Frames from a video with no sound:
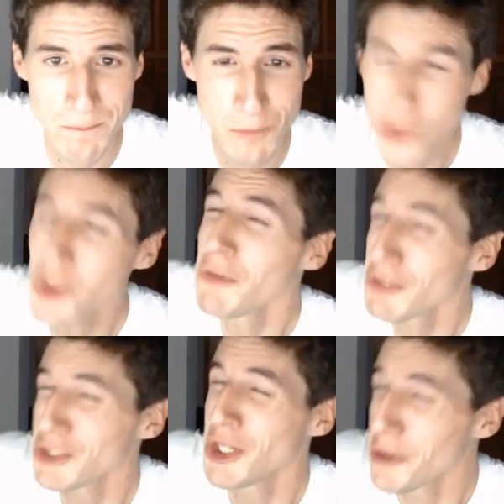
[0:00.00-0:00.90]
So give
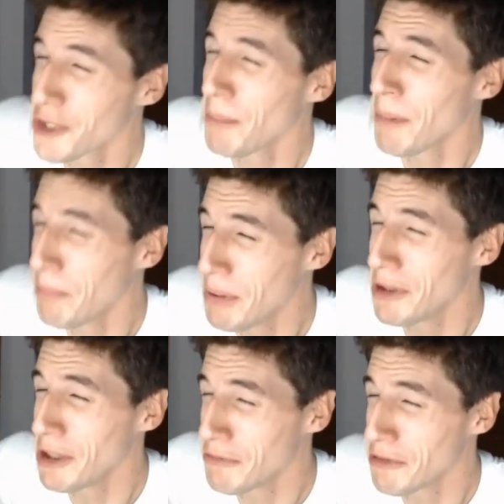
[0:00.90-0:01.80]
us another couple
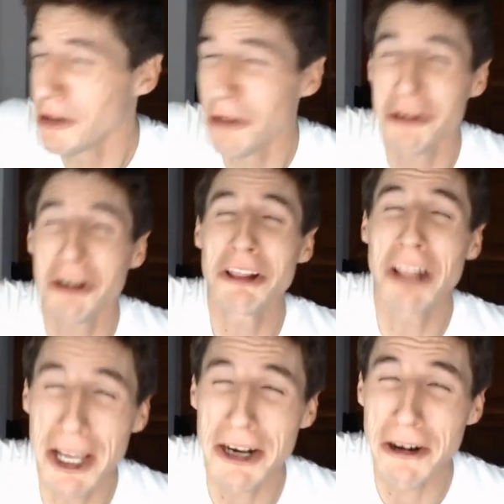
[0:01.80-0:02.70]
billion for another
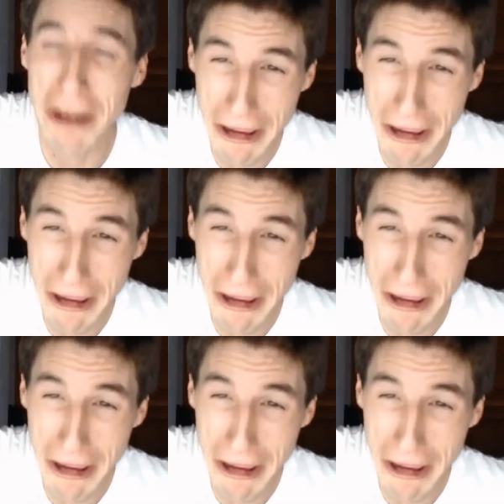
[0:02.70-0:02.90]
collider.